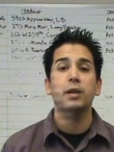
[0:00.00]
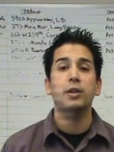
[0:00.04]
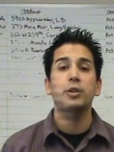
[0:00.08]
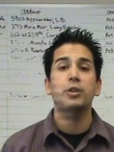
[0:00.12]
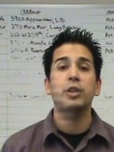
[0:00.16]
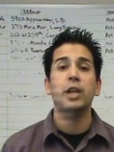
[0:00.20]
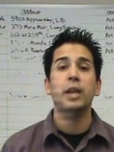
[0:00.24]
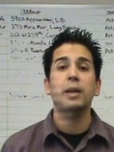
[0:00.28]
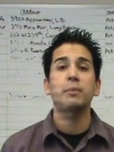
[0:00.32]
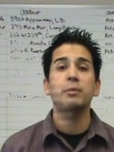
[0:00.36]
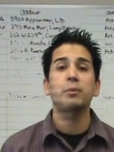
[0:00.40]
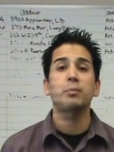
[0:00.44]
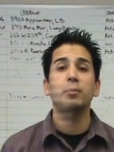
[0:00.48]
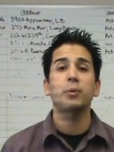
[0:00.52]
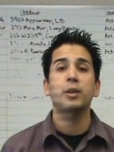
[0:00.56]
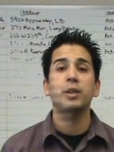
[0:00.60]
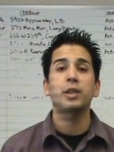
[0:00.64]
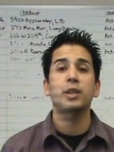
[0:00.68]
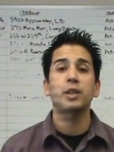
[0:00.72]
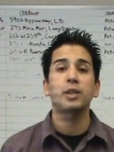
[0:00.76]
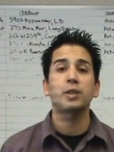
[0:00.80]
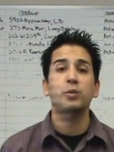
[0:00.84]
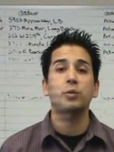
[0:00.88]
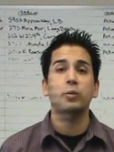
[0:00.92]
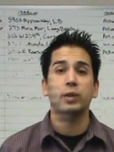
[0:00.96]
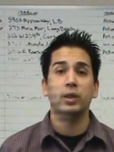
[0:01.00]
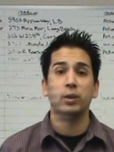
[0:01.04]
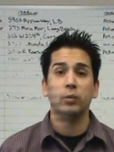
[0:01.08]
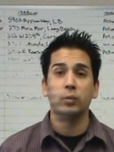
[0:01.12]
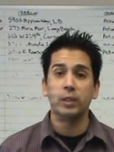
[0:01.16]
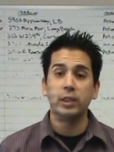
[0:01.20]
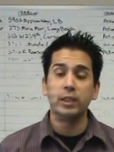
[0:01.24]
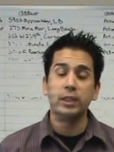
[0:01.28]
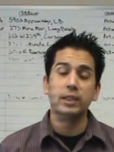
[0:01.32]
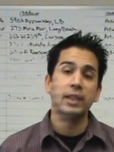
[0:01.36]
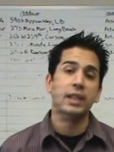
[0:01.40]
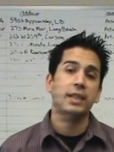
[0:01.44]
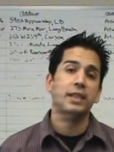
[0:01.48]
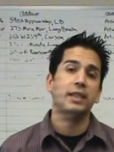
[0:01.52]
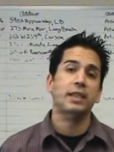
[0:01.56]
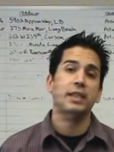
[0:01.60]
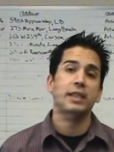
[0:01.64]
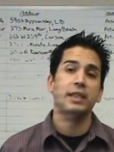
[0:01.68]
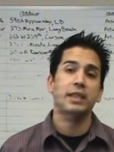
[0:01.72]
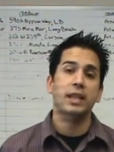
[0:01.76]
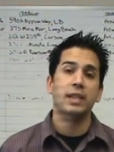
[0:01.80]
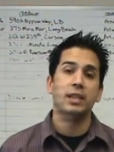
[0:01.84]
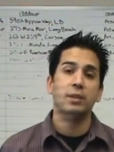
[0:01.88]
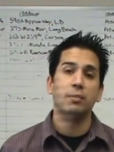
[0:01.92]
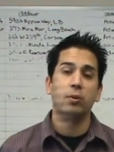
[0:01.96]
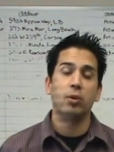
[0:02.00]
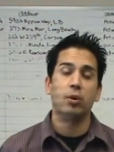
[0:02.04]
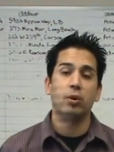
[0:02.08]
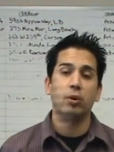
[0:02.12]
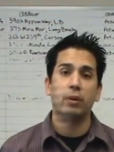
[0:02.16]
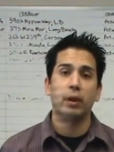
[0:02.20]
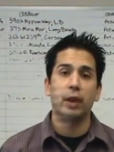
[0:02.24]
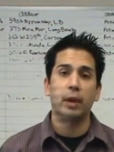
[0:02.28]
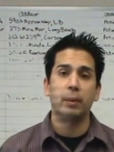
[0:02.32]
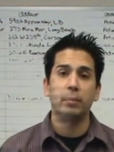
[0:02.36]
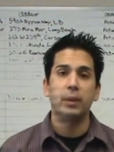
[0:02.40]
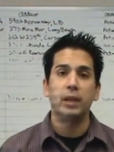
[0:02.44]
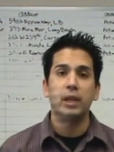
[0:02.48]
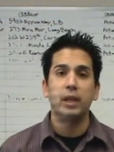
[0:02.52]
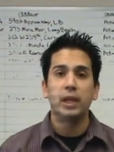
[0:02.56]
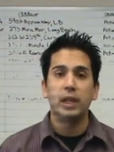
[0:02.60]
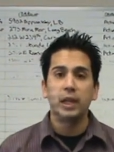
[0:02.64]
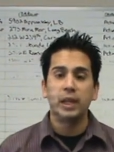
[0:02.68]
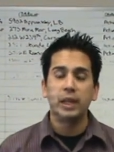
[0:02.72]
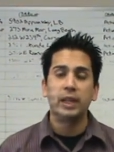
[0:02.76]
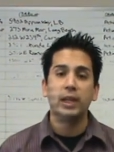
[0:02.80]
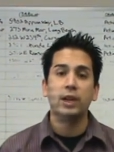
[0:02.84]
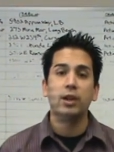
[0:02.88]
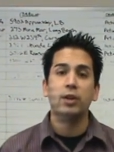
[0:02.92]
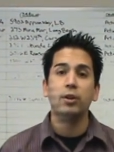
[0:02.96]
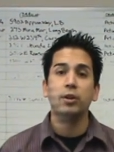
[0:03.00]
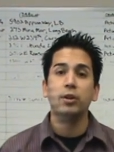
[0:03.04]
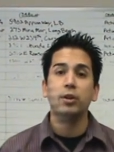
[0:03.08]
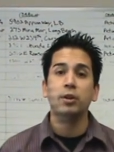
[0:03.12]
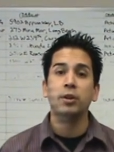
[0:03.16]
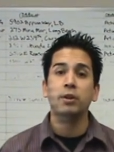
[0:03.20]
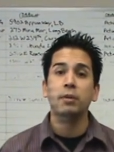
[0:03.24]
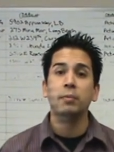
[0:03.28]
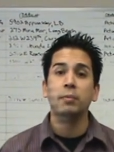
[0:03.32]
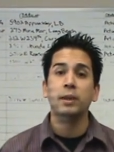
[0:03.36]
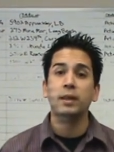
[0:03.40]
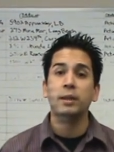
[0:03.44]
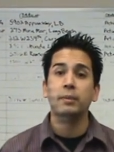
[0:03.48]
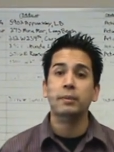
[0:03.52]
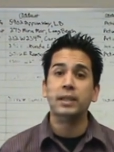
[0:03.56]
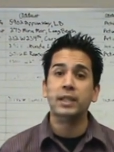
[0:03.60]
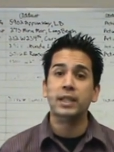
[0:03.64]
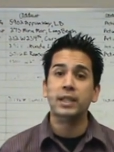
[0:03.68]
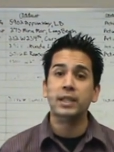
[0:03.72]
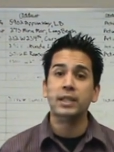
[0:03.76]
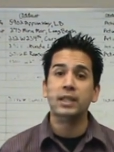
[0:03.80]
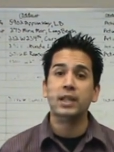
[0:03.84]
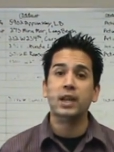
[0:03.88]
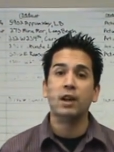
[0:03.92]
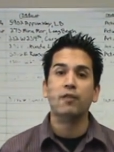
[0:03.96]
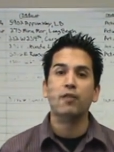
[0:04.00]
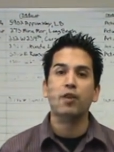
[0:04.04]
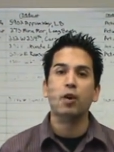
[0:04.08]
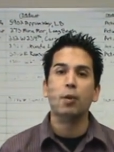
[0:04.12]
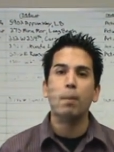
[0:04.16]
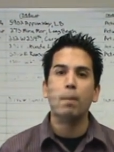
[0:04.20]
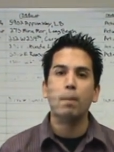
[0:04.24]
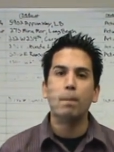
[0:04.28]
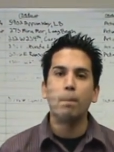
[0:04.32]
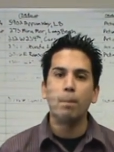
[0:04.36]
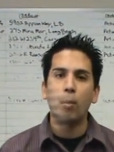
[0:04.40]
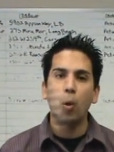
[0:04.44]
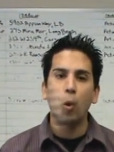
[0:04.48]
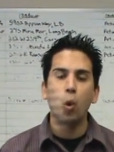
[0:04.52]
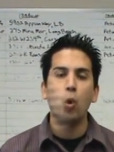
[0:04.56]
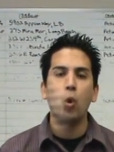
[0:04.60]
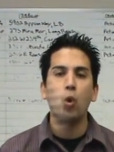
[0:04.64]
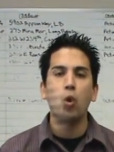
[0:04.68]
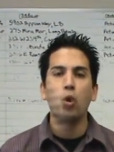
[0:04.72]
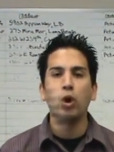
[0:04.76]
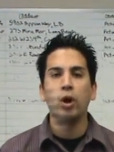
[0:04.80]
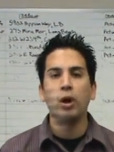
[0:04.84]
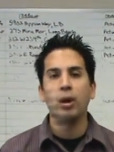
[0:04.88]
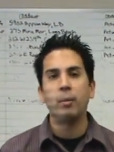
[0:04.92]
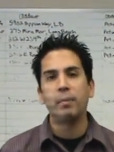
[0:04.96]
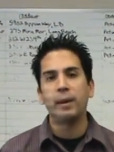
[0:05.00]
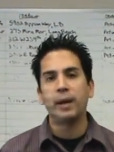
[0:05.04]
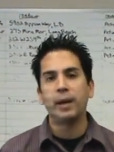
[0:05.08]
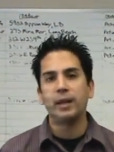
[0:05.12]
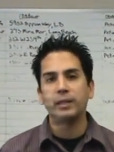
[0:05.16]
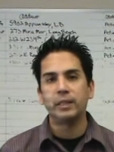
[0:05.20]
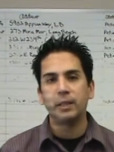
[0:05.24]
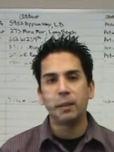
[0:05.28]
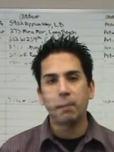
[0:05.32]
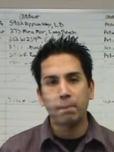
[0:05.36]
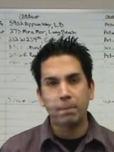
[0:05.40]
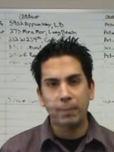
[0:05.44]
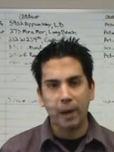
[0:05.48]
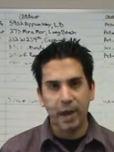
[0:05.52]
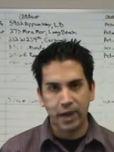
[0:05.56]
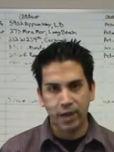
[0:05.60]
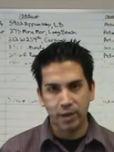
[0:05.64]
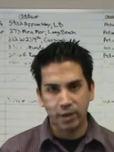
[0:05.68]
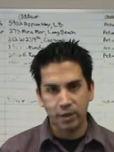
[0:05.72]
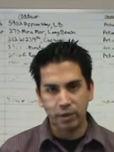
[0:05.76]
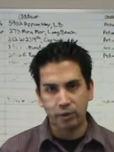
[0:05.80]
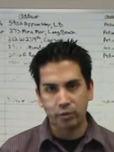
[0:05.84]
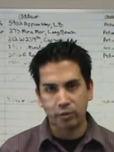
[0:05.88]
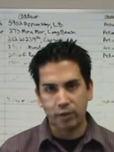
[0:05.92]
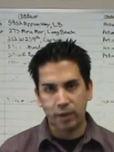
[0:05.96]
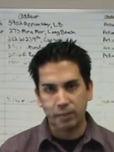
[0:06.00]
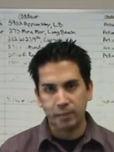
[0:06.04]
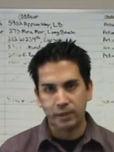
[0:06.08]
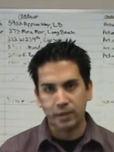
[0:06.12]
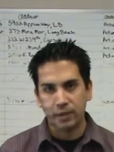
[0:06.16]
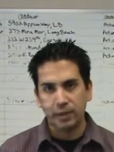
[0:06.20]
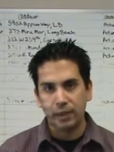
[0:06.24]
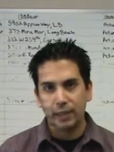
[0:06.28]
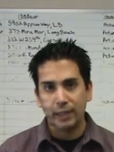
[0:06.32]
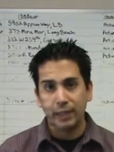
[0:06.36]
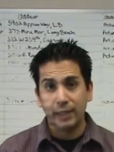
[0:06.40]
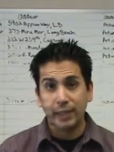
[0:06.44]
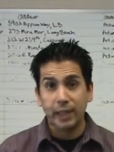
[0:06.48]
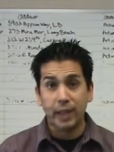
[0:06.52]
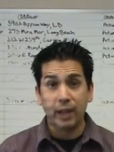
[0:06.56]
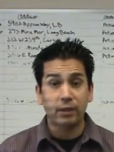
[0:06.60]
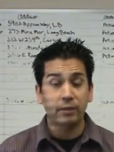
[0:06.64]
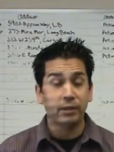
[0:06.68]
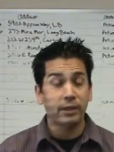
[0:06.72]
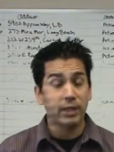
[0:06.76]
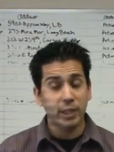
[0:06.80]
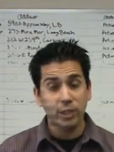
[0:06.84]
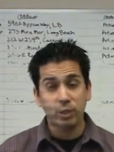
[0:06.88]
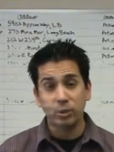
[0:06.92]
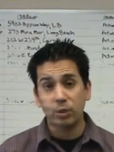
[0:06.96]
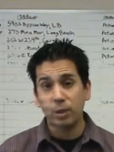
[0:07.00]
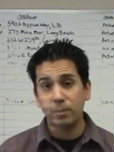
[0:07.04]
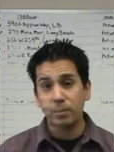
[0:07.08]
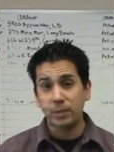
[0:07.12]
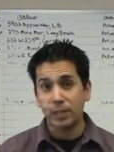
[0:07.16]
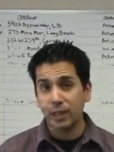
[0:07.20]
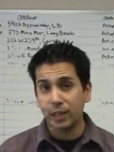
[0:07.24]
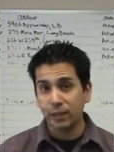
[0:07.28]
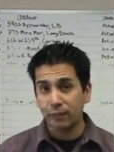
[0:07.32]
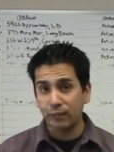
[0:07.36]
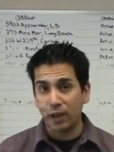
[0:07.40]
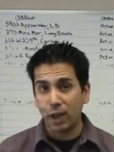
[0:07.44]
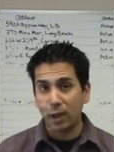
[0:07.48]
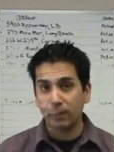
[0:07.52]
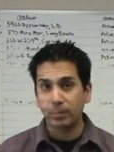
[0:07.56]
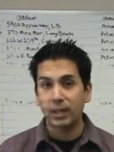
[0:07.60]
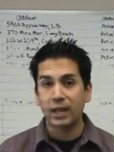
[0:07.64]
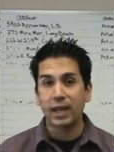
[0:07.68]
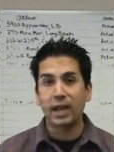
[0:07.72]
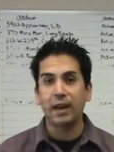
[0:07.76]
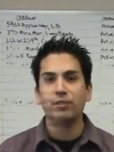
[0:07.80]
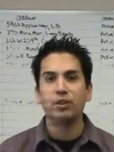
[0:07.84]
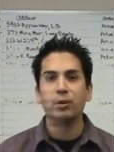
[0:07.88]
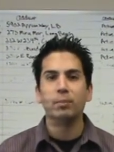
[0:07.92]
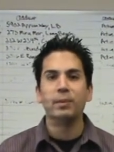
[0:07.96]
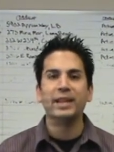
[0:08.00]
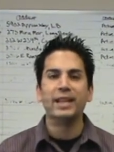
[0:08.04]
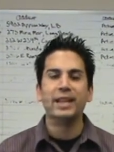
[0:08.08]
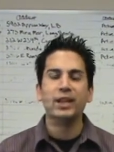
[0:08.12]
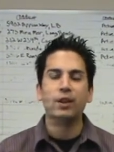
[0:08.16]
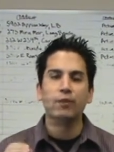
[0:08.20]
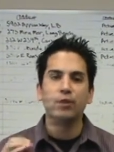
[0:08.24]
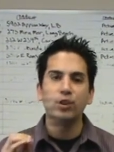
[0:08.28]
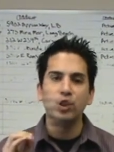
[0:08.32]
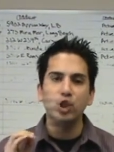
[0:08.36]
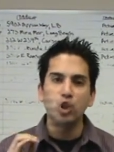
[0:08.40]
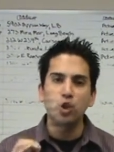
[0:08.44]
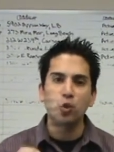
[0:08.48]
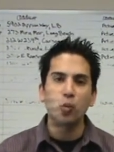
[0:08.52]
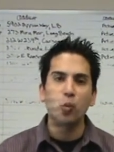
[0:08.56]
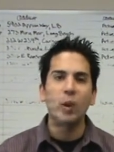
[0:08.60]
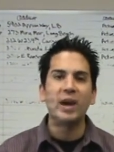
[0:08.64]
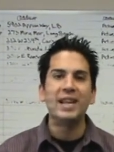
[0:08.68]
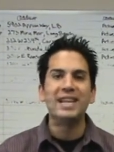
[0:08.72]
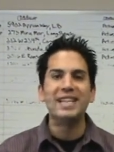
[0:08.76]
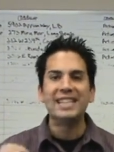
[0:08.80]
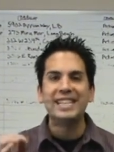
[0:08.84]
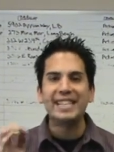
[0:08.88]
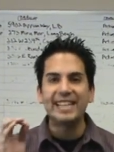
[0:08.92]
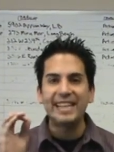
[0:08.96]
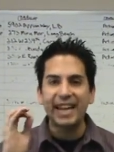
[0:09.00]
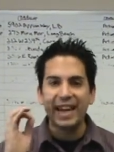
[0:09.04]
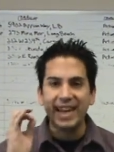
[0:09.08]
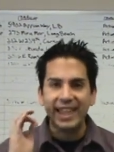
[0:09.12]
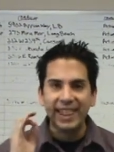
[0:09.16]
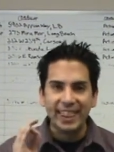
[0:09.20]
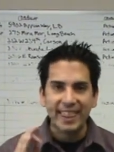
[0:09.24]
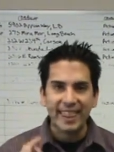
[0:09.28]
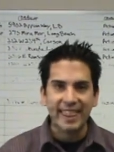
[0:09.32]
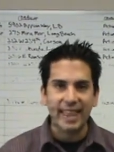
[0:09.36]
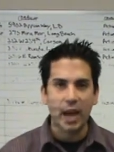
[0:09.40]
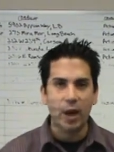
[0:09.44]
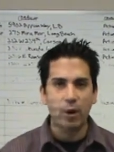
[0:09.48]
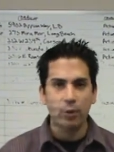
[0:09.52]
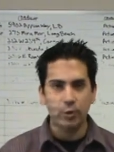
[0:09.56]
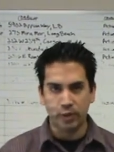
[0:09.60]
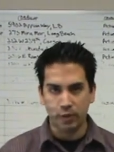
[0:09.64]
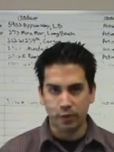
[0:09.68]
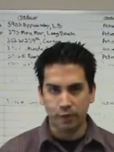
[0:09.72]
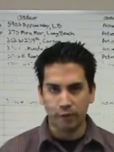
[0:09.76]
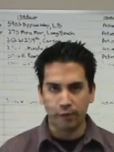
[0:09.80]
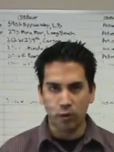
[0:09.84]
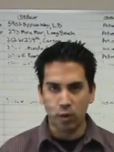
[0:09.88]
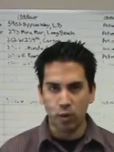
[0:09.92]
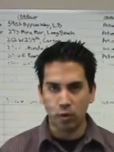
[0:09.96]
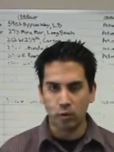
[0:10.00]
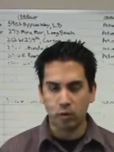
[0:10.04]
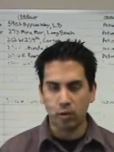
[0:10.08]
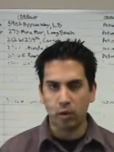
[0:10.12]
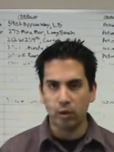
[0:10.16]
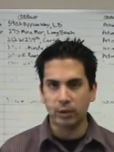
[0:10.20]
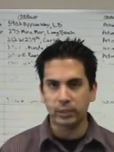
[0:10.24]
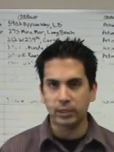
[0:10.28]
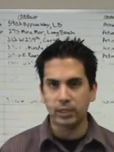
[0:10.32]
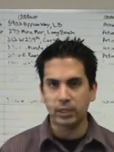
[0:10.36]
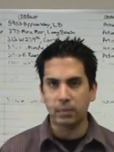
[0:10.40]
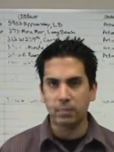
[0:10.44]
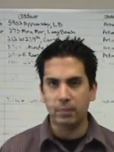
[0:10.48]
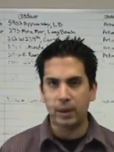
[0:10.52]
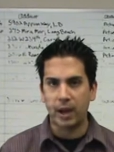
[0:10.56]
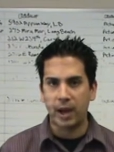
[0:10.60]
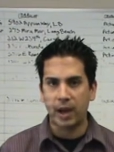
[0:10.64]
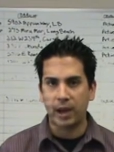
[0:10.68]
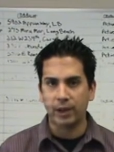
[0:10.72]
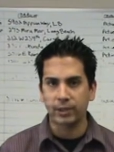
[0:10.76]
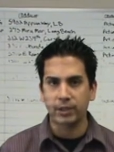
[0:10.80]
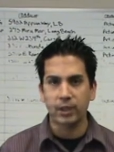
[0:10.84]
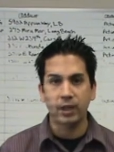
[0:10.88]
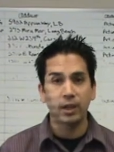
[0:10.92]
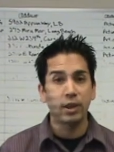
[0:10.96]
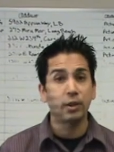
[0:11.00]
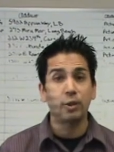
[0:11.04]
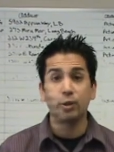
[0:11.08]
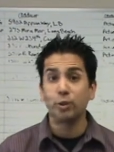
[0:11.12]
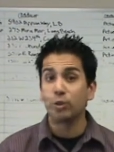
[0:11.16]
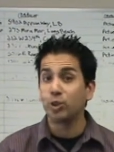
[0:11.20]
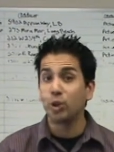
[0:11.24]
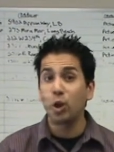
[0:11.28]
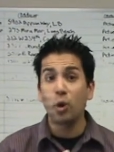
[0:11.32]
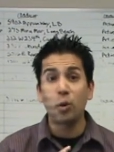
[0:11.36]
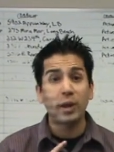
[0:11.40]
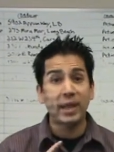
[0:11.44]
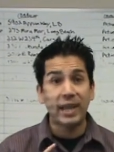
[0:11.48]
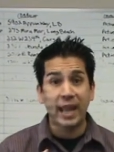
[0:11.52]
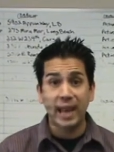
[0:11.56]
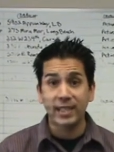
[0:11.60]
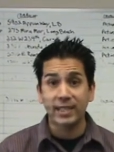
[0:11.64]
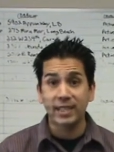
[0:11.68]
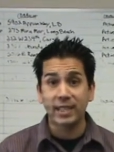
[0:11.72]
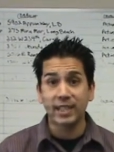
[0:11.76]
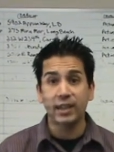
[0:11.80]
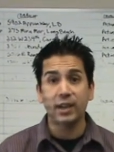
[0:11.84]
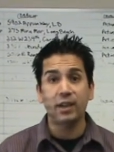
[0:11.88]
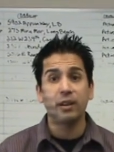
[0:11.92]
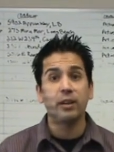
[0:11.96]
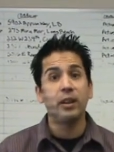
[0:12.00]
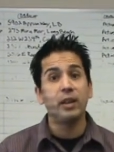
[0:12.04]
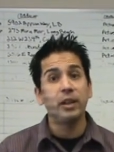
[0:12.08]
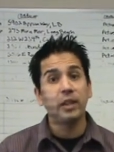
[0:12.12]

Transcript: James Bridges with the Real Estate Success Program. Here you're going to be able to discover more about the buyer scripts. Now, these scripts I developed after making over 20,000 phone calls to buyers. There's no guessing here.